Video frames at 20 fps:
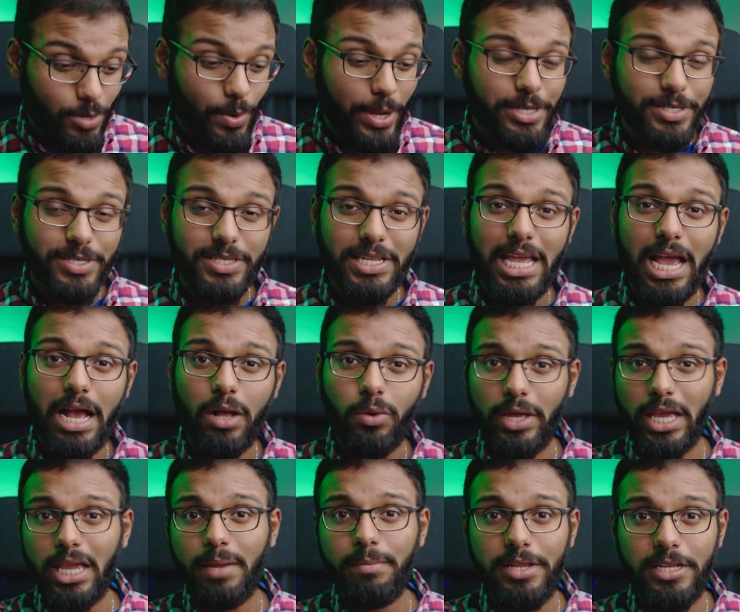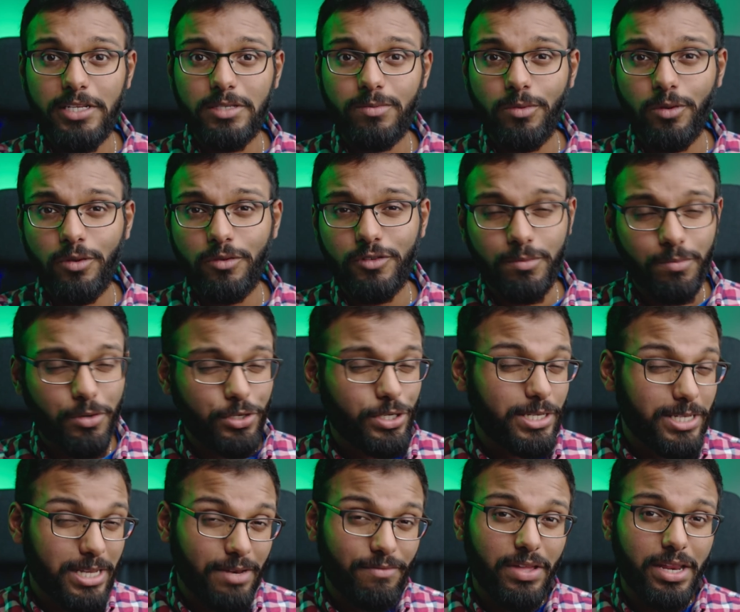great to see how A M D's moves
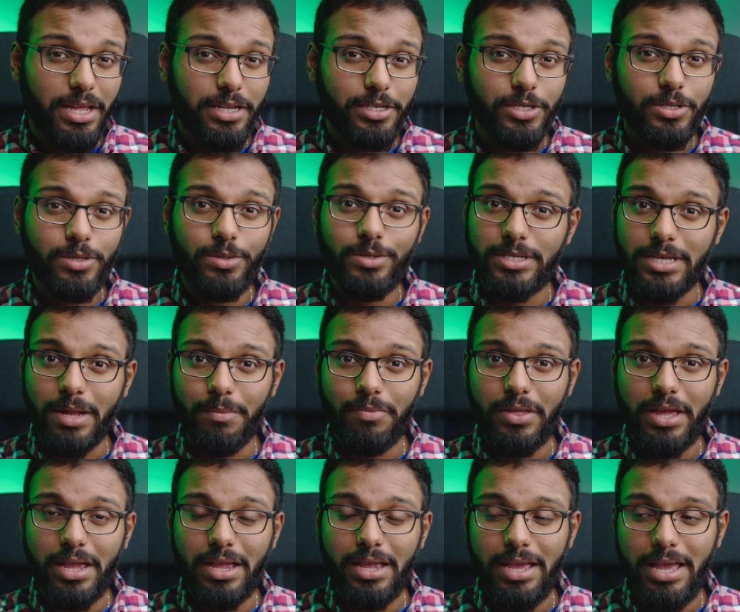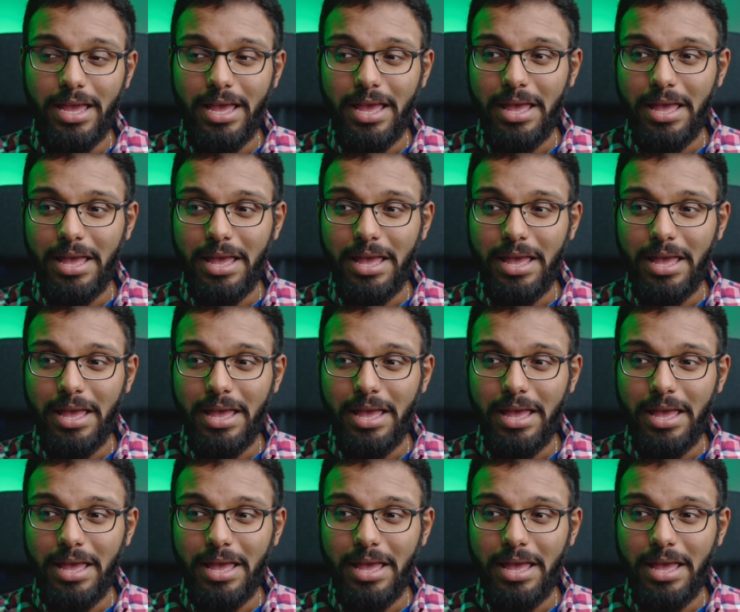pushes NVIDIA to do something,